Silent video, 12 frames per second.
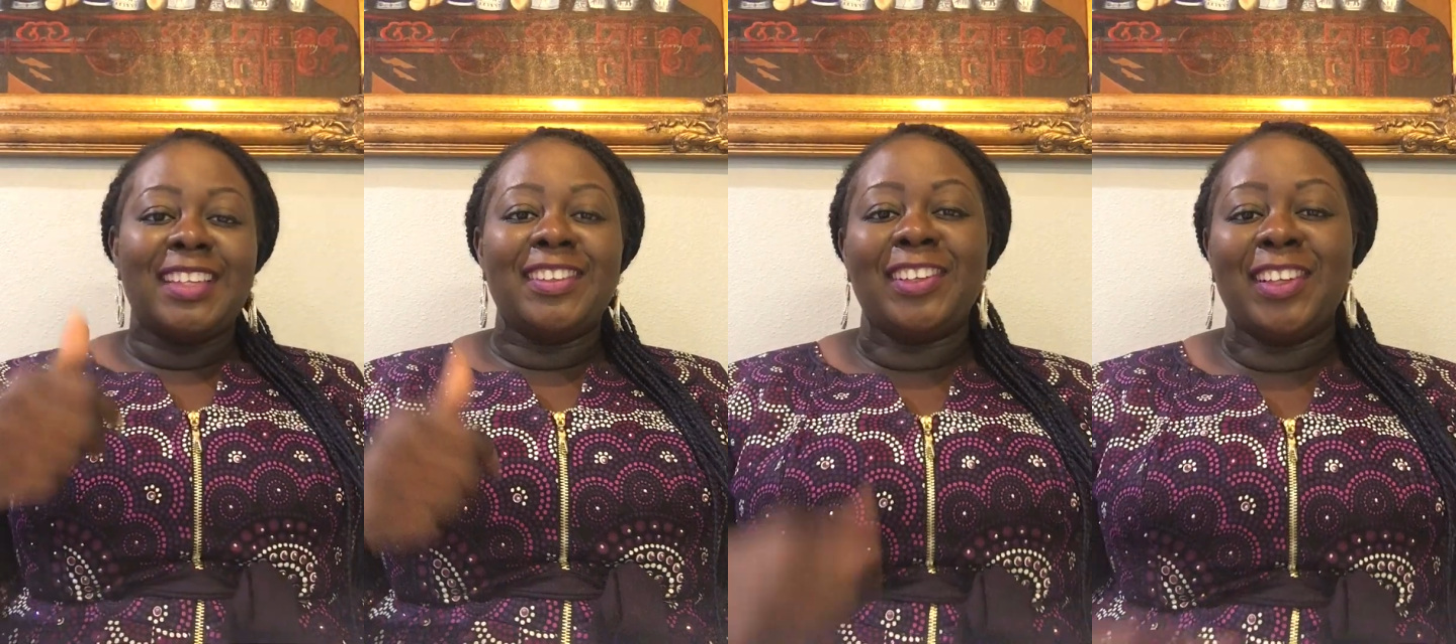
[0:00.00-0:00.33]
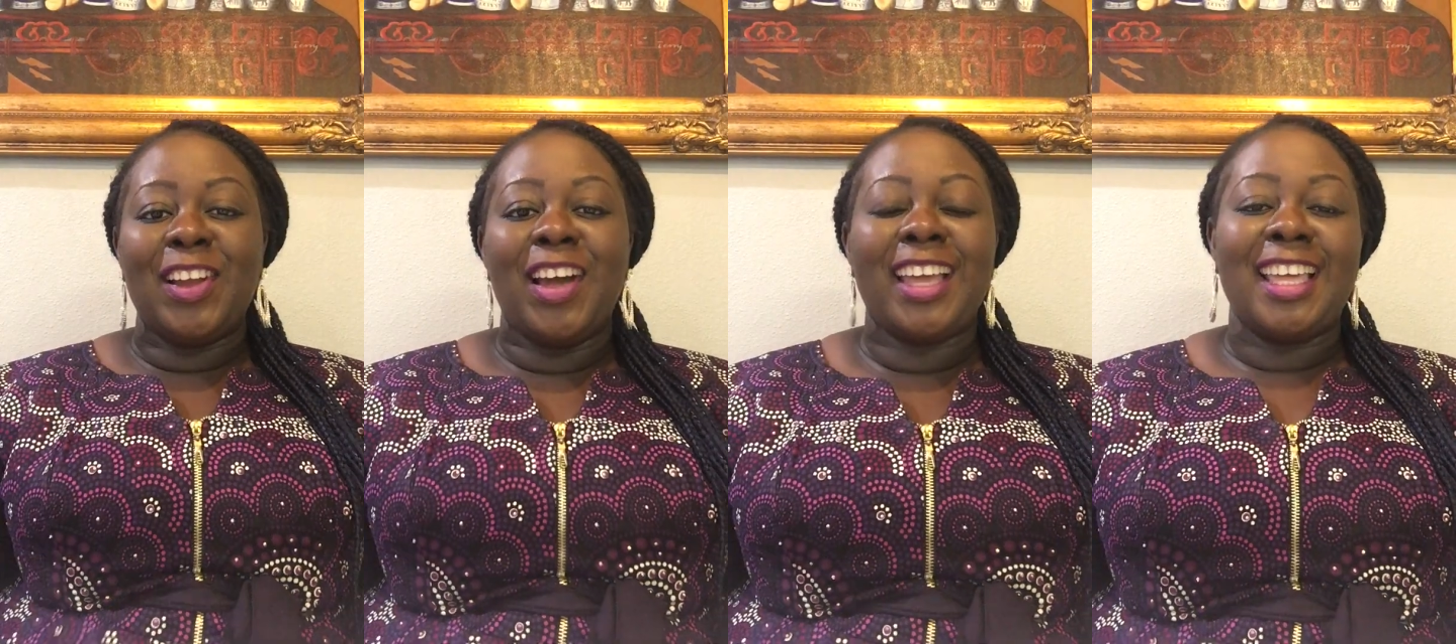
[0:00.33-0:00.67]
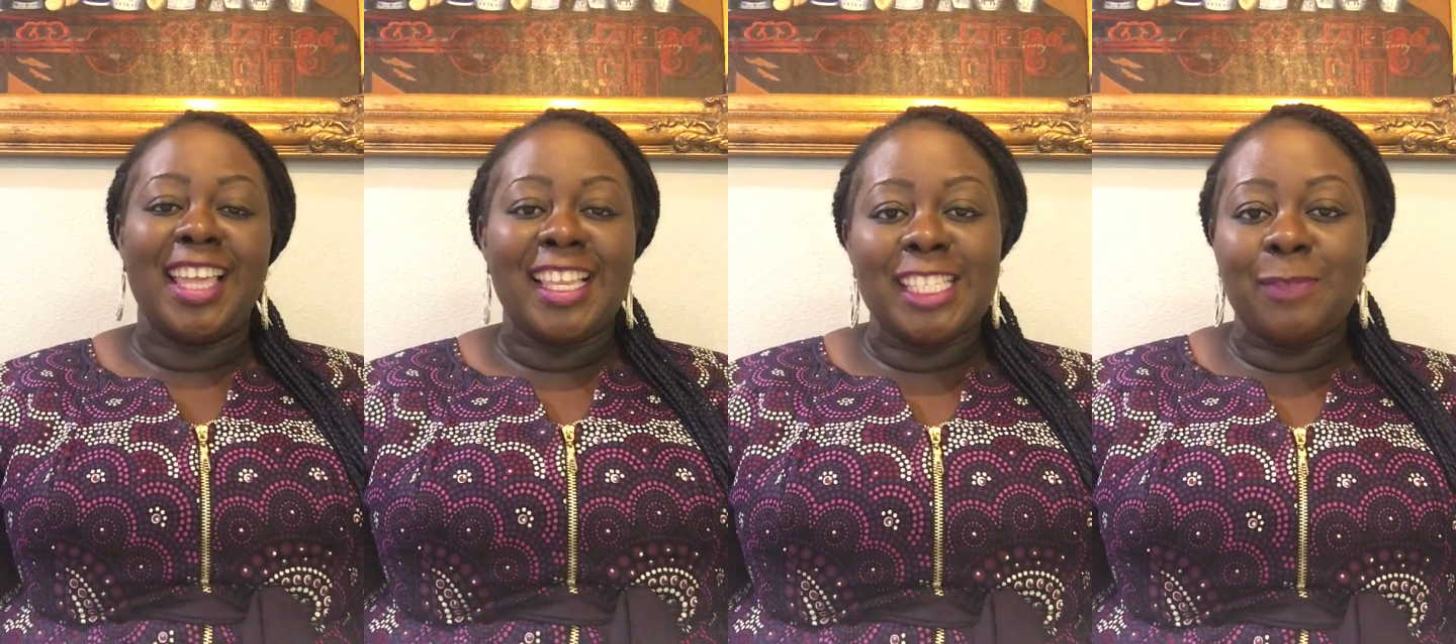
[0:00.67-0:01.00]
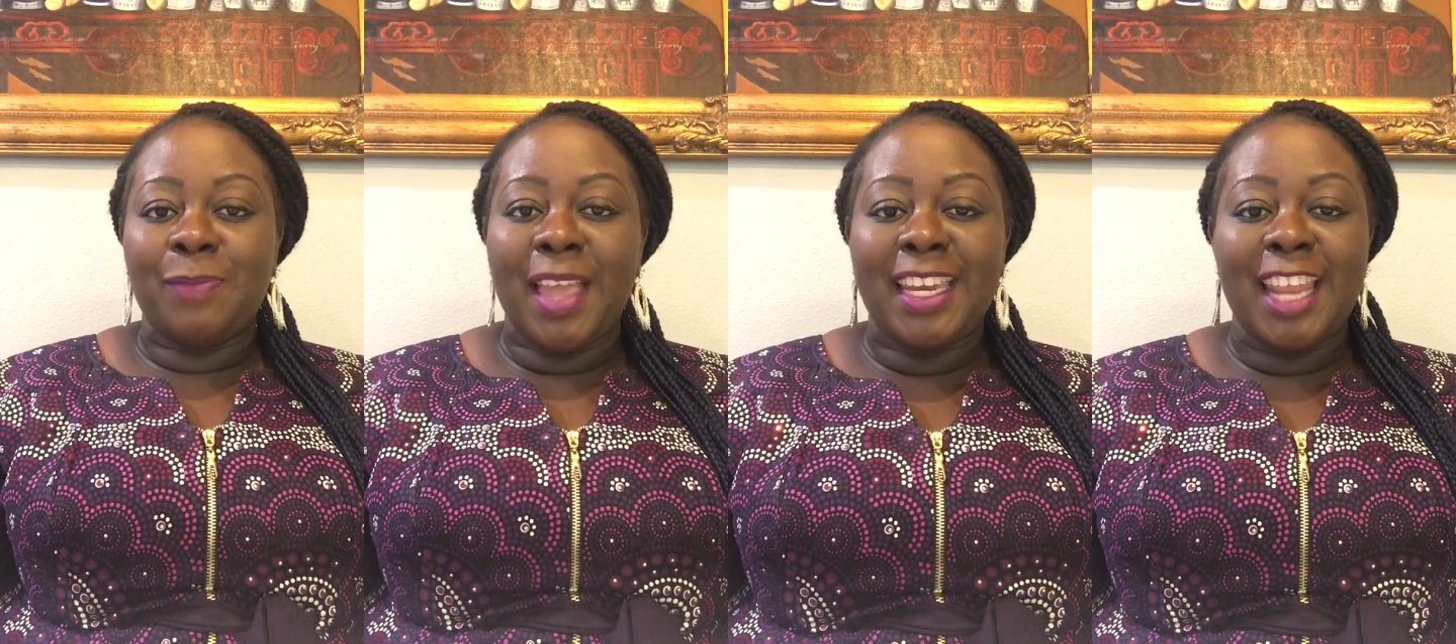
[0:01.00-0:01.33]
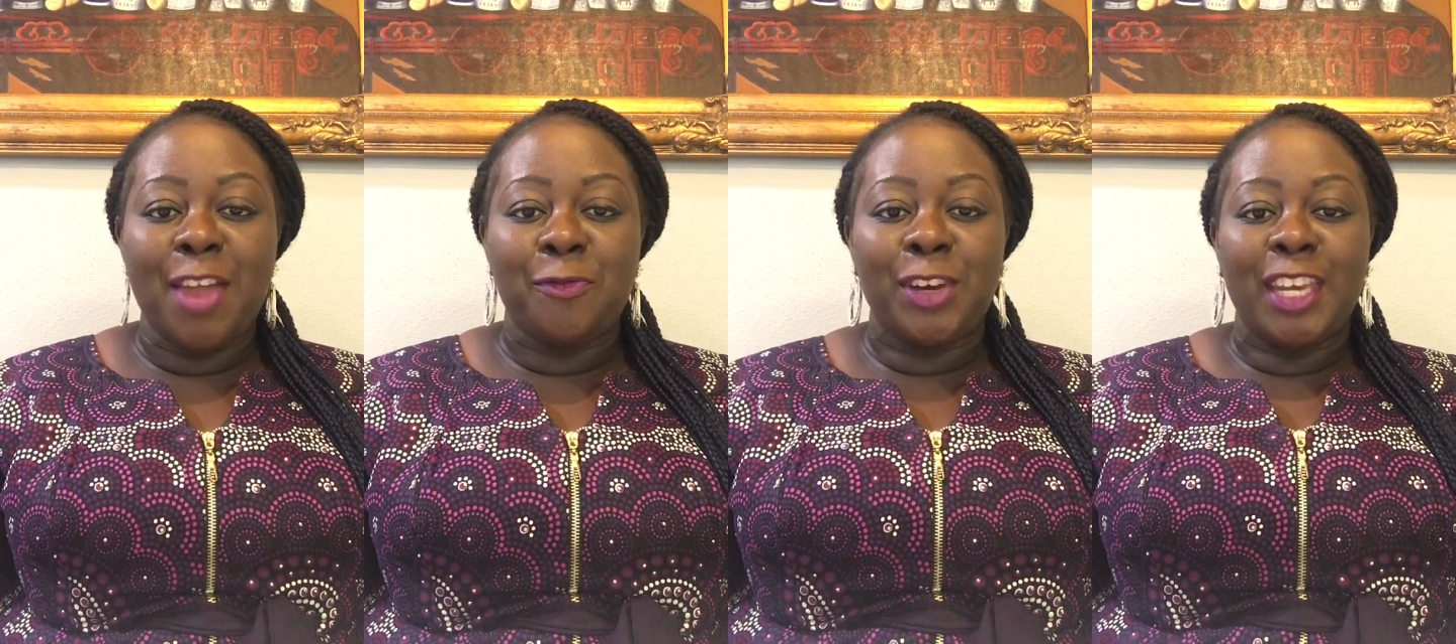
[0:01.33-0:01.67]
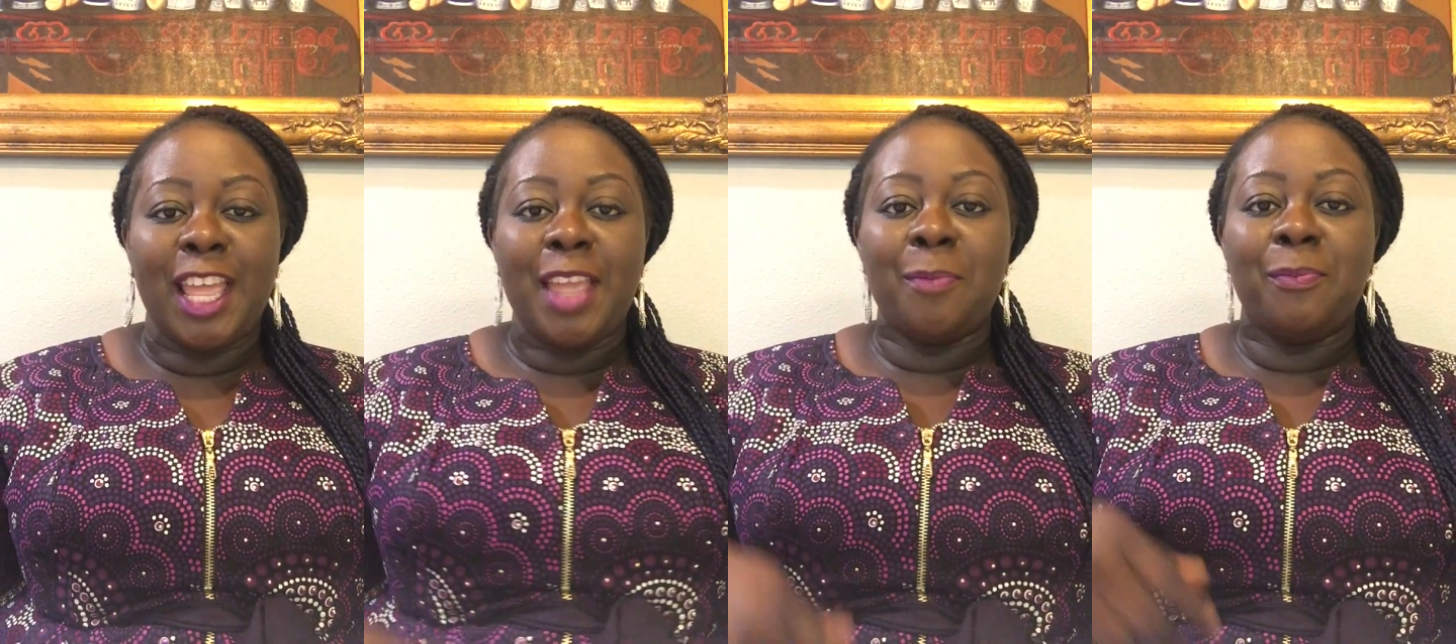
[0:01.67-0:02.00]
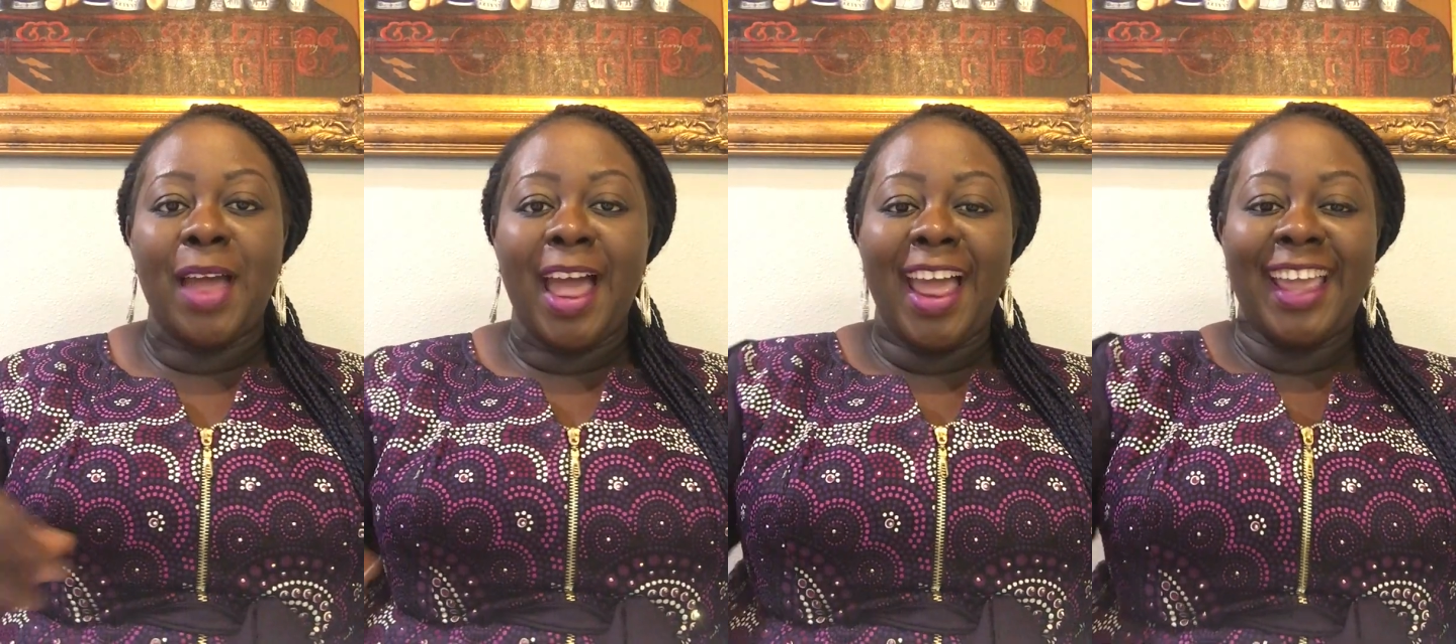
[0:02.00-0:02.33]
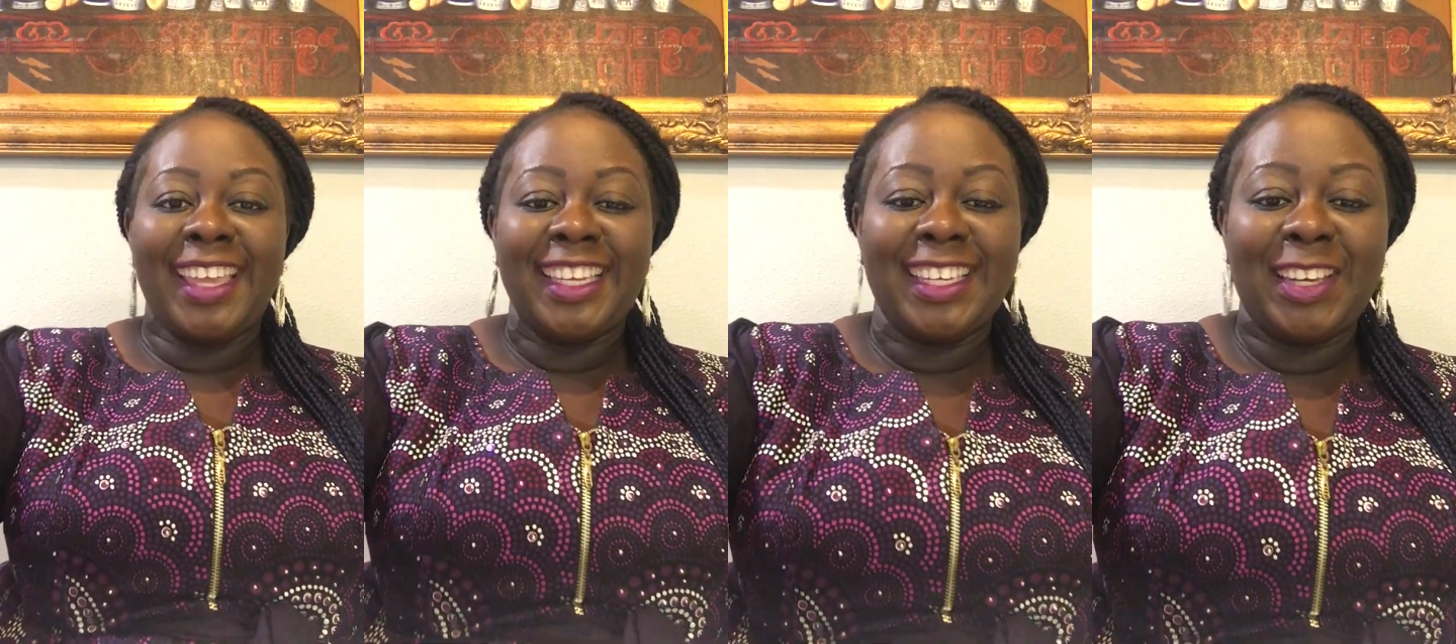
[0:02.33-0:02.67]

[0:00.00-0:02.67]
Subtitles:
Good luck. SPED Everyday. Bye.